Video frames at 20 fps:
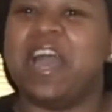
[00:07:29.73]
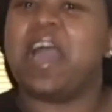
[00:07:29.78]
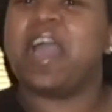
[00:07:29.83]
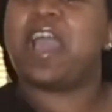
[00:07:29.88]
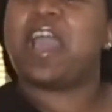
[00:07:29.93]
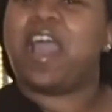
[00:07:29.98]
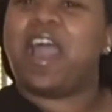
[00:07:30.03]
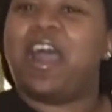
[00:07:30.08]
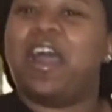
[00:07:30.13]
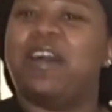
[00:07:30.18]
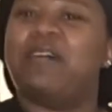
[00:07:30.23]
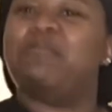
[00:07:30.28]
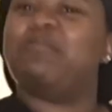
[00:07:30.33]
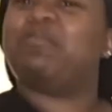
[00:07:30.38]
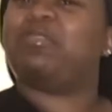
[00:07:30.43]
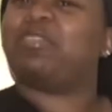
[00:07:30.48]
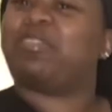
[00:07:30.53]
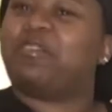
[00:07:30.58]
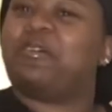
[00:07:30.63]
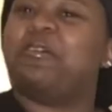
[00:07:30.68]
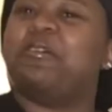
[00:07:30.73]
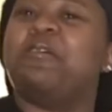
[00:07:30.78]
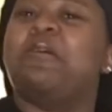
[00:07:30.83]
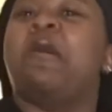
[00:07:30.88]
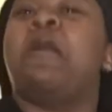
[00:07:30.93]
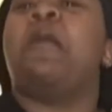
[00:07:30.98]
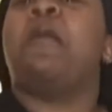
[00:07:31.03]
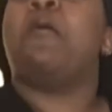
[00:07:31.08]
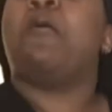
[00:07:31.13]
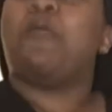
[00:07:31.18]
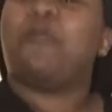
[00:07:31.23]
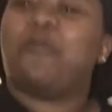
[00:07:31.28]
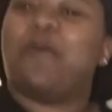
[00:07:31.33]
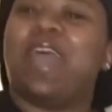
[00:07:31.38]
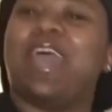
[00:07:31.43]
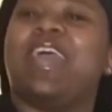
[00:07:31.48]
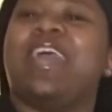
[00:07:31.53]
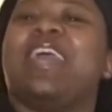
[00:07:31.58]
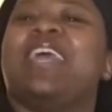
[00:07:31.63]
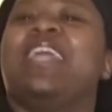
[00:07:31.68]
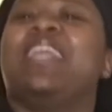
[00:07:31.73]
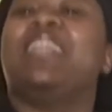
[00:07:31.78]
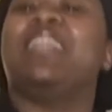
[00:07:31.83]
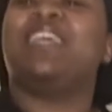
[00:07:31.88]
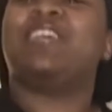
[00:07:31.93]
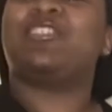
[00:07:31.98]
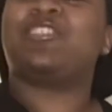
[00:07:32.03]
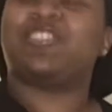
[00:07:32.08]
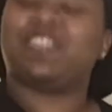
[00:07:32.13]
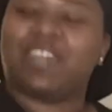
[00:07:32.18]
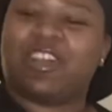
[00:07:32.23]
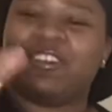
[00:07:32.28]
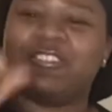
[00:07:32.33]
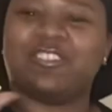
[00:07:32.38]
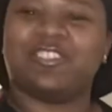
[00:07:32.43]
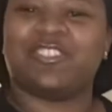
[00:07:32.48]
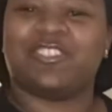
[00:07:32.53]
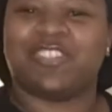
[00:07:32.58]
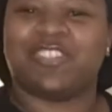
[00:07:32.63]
come through with the shirts,